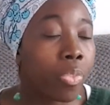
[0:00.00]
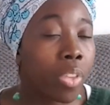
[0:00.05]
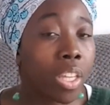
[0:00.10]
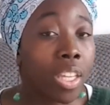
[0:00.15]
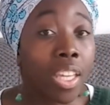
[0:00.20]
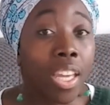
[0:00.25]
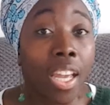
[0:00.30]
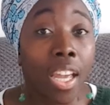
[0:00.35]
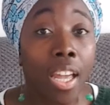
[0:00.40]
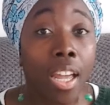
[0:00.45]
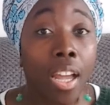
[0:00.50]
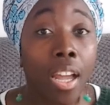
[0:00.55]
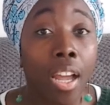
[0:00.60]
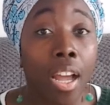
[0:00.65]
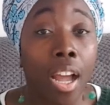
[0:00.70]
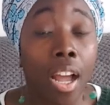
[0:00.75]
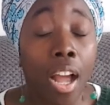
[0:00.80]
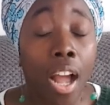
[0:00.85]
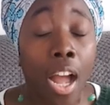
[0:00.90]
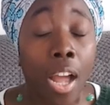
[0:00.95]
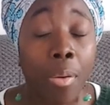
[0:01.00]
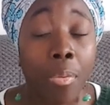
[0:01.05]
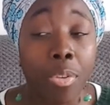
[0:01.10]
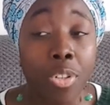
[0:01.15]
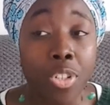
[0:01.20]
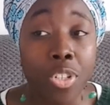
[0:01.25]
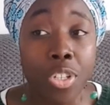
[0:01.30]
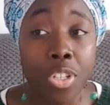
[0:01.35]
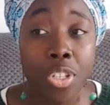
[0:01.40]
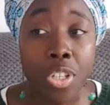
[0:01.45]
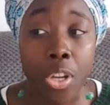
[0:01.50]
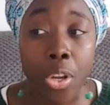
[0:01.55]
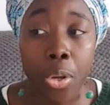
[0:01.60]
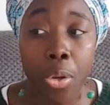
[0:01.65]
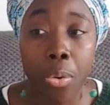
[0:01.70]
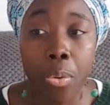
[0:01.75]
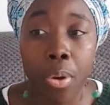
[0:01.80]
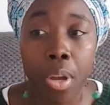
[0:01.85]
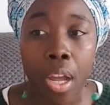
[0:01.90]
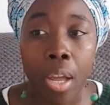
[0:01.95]
Yeah, I was just
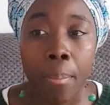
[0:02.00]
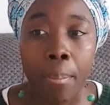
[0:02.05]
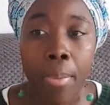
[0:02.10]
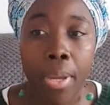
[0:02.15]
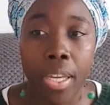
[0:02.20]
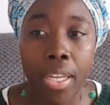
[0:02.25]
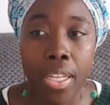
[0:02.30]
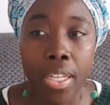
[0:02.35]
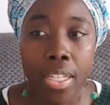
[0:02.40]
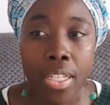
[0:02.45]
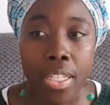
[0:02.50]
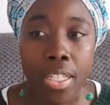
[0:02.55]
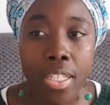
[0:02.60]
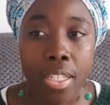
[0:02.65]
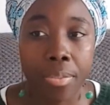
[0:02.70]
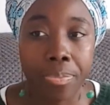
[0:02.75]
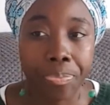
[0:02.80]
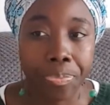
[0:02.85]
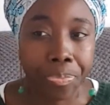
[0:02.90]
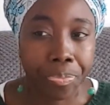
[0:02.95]
so amazed.